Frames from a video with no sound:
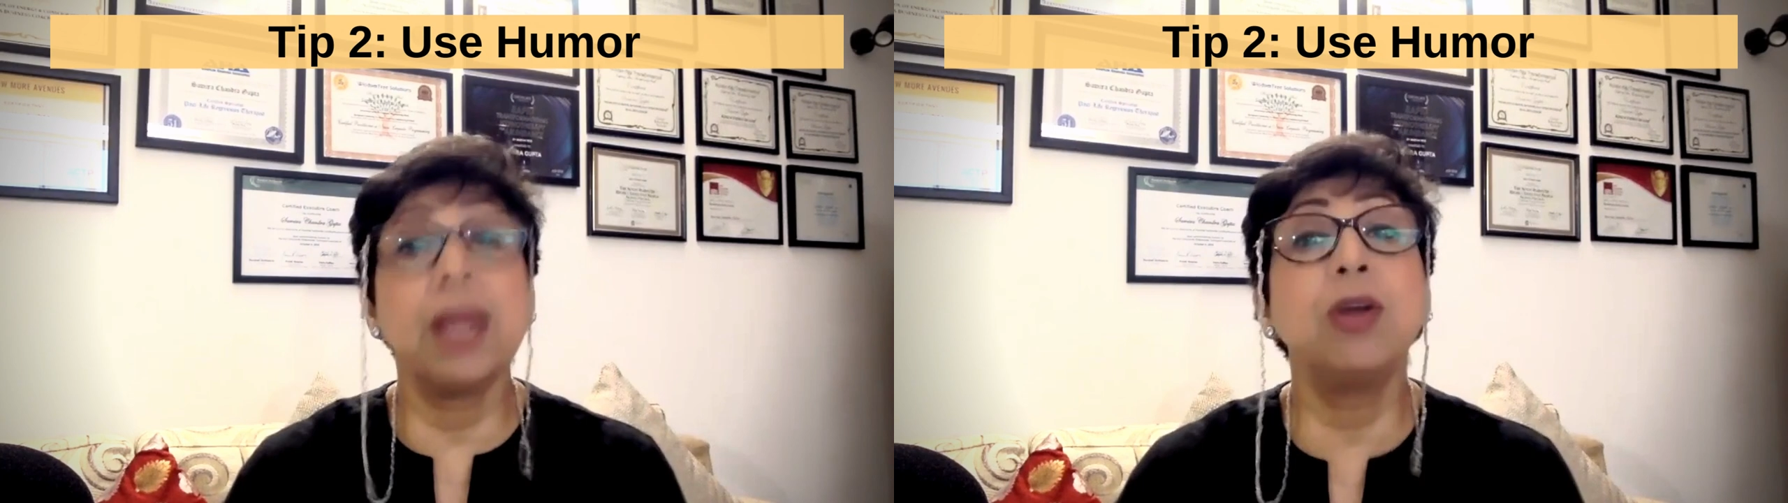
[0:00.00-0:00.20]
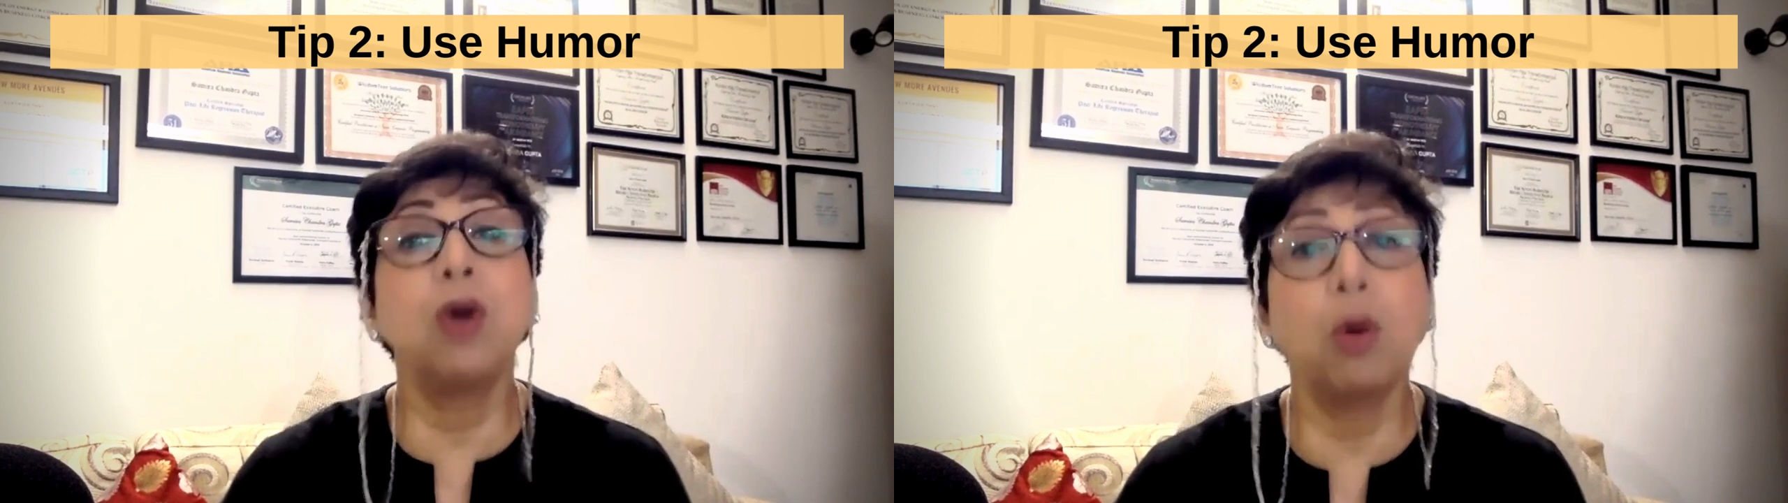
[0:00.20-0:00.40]

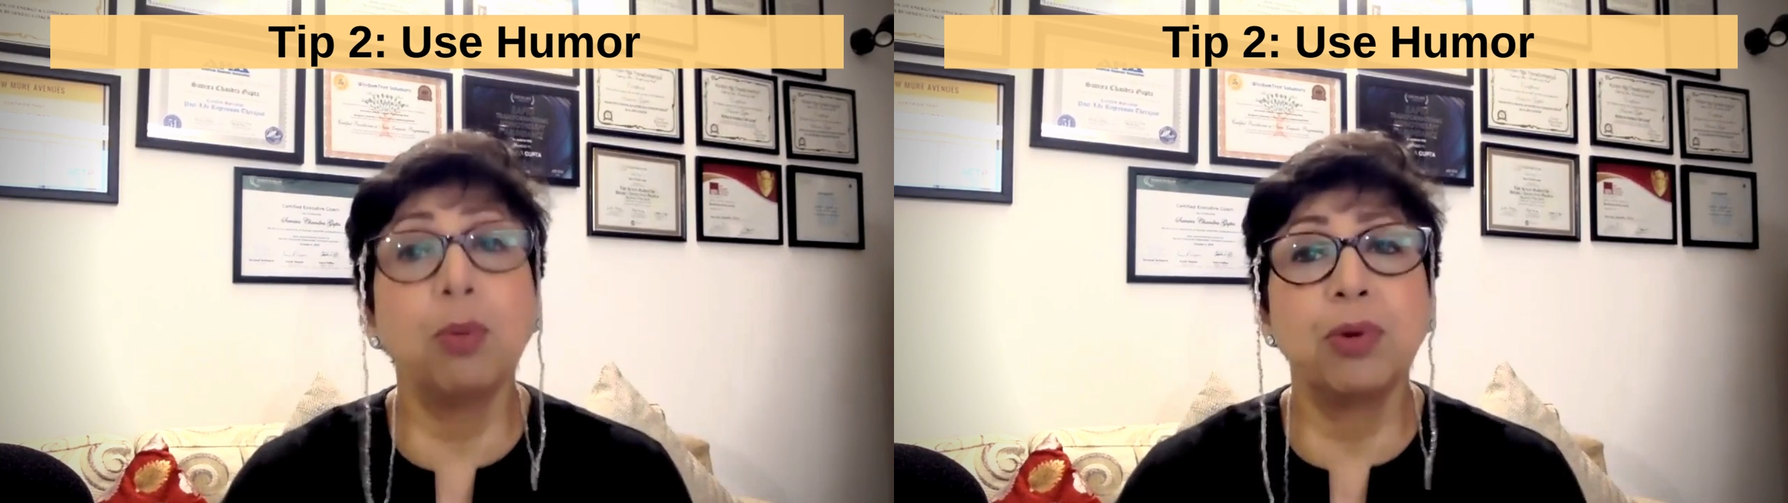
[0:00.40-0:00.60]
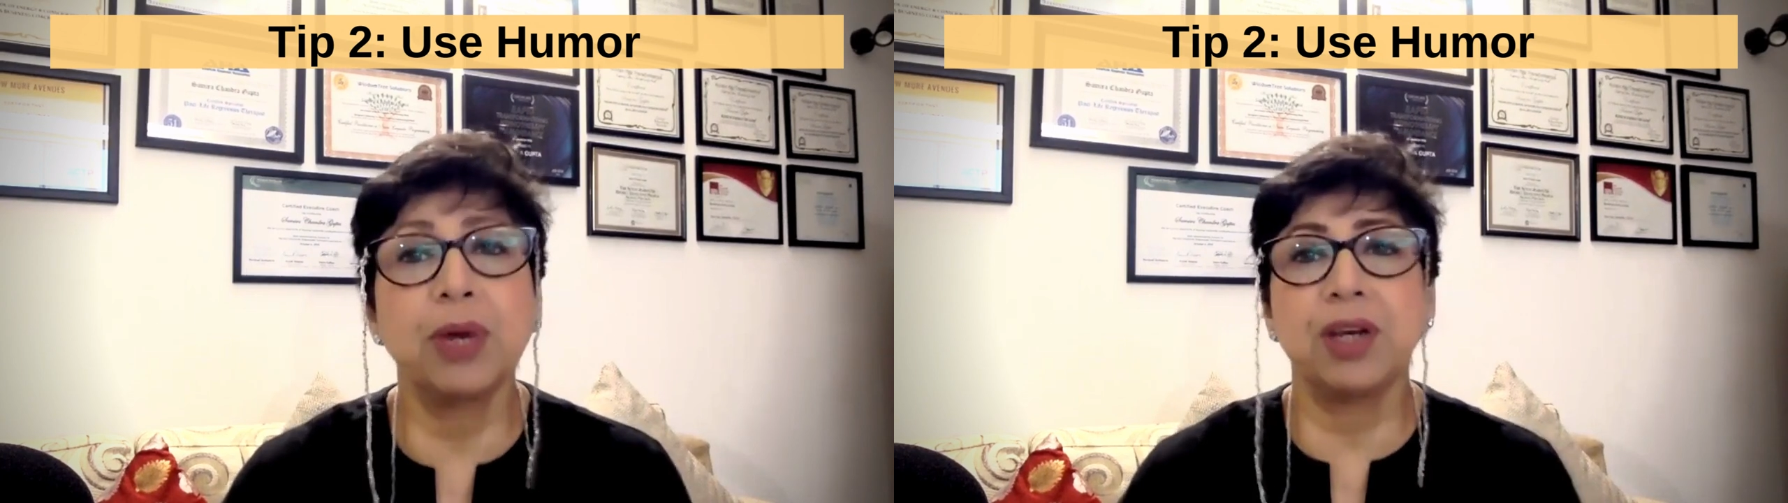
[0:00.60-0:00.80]

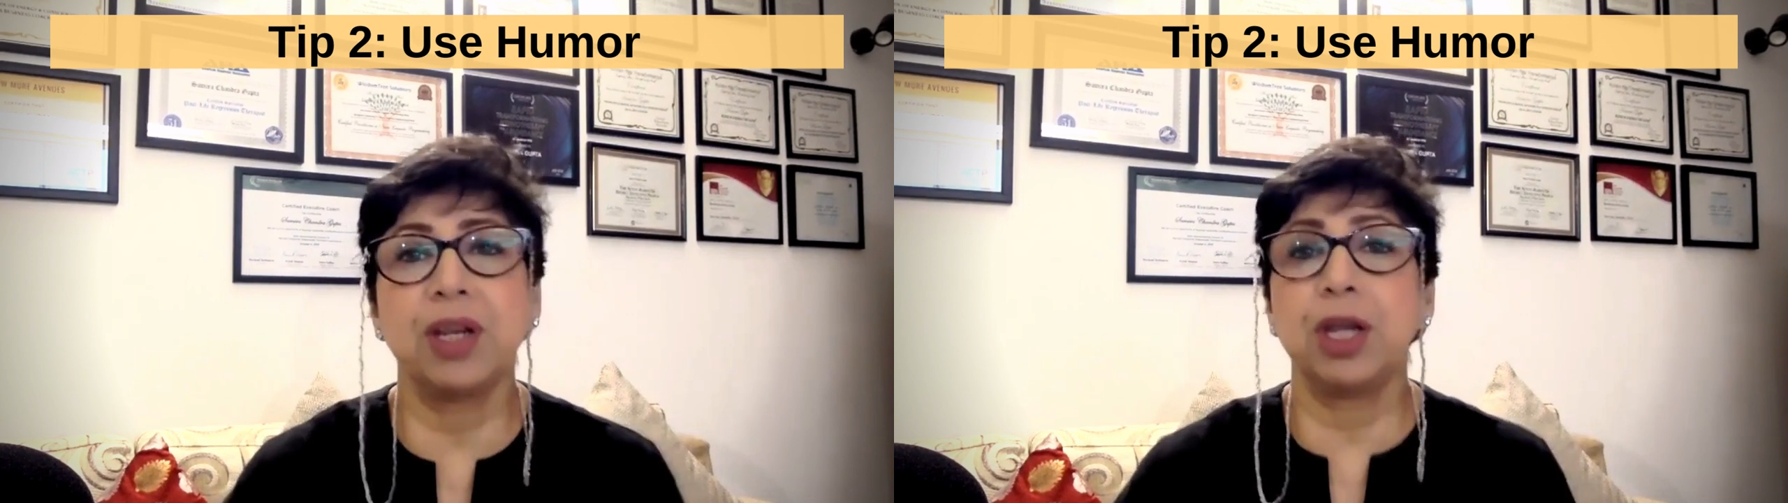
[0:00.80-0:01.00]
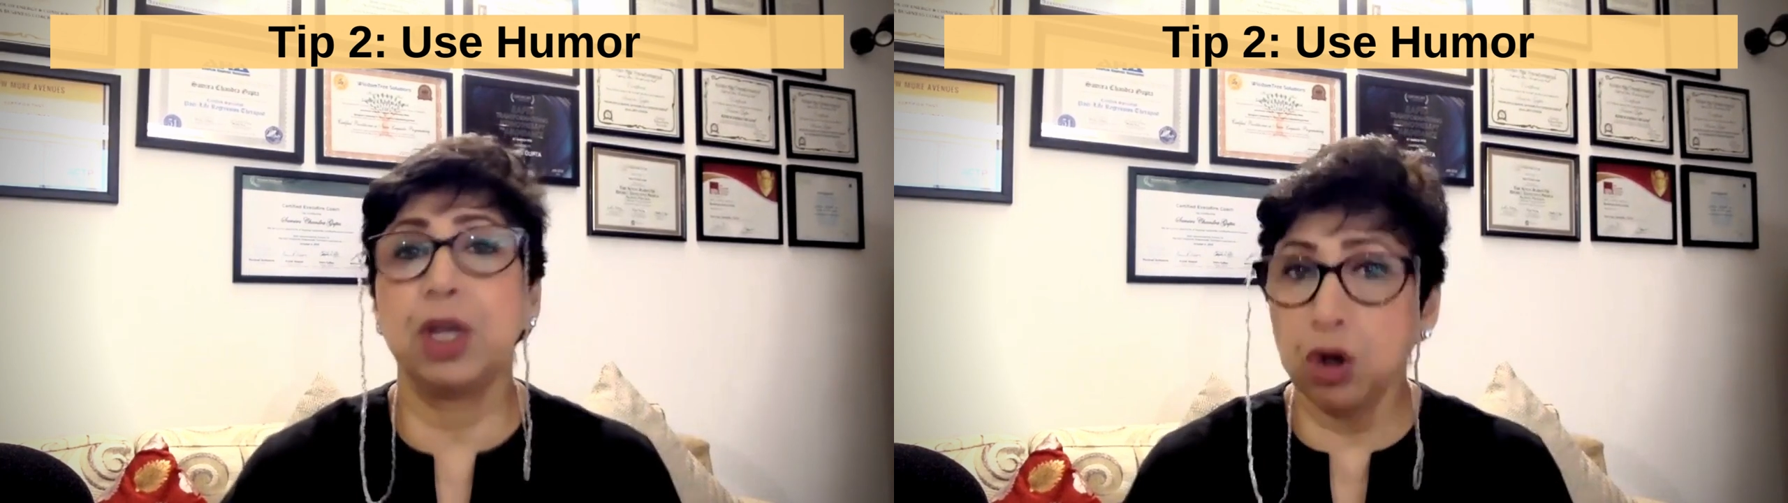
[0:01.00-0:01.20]

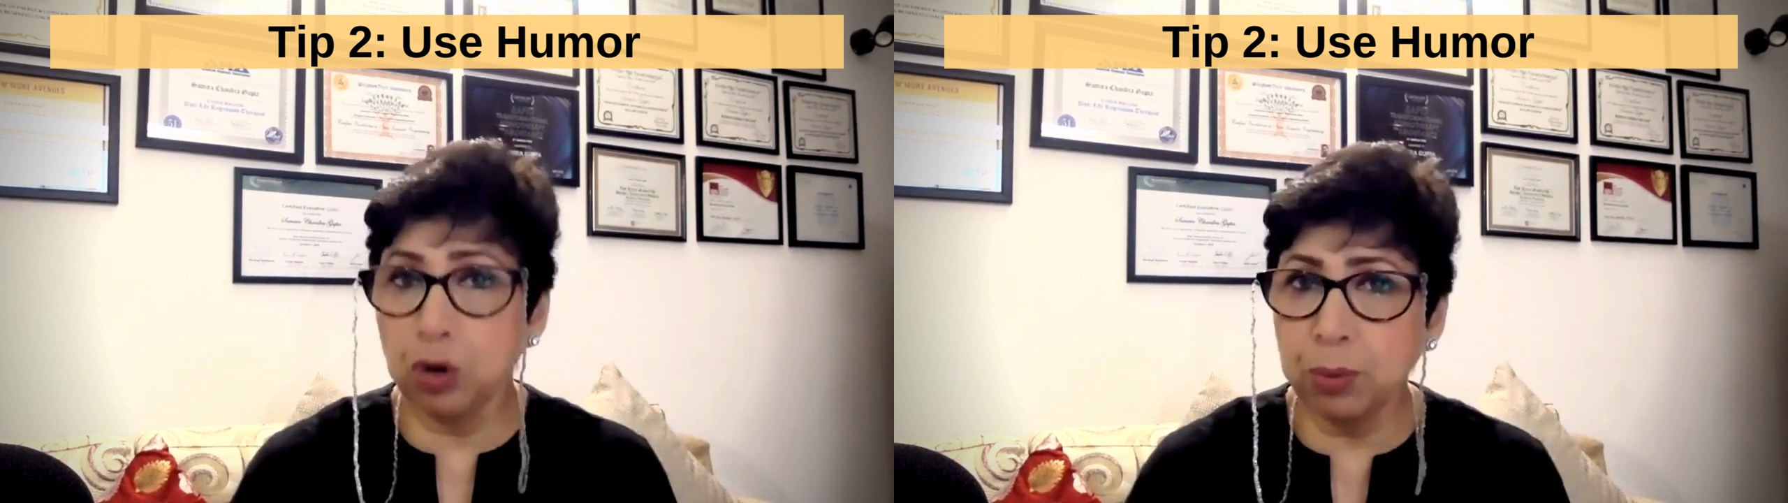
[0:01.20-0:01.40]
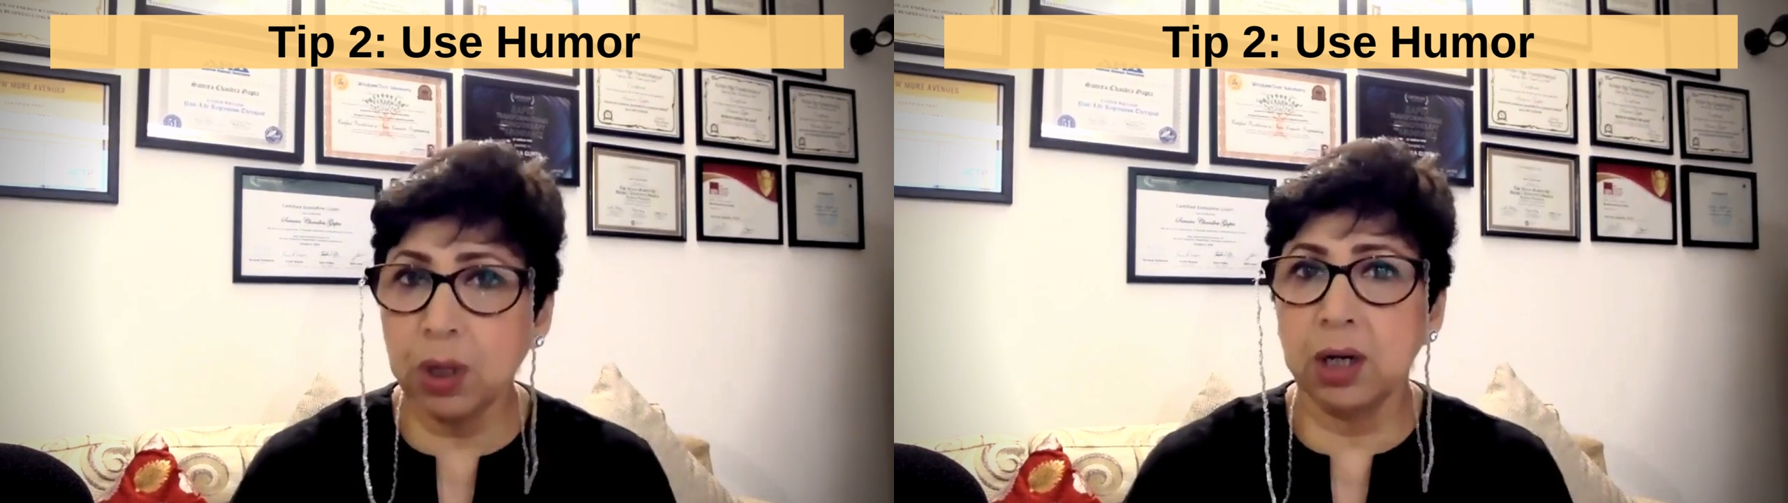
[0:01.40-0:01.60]
incorporating
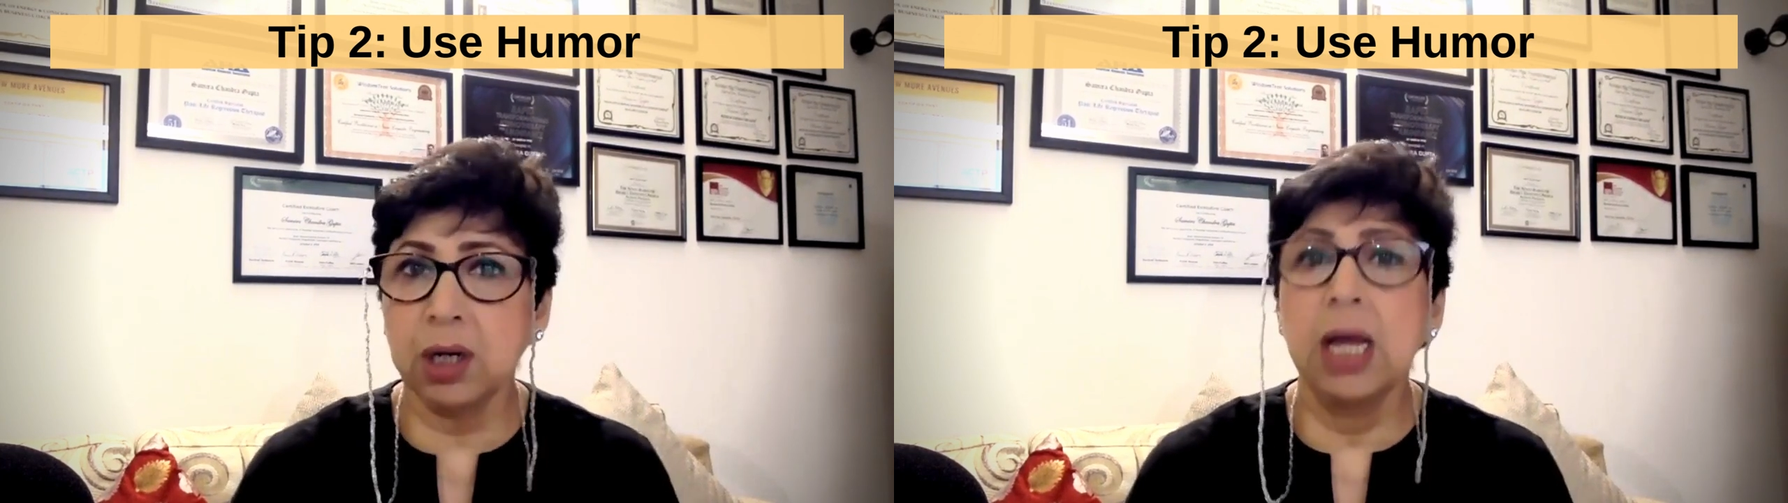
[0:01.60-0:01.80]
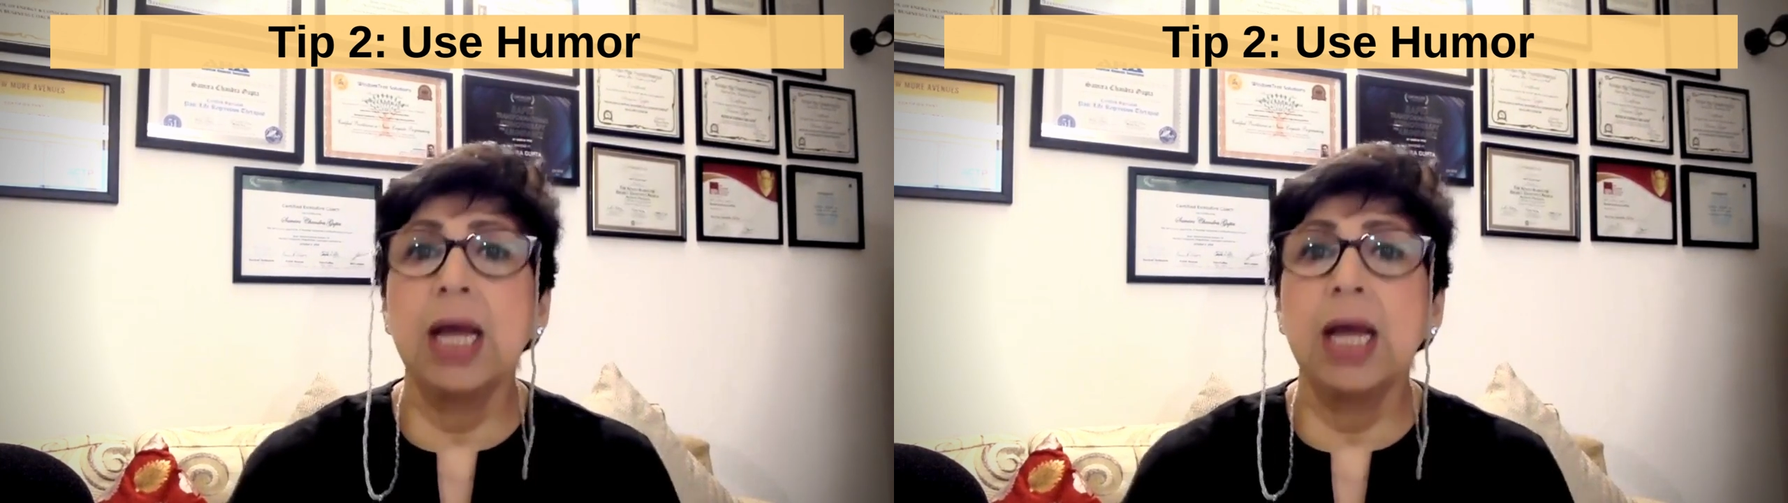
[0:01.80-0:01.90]
humor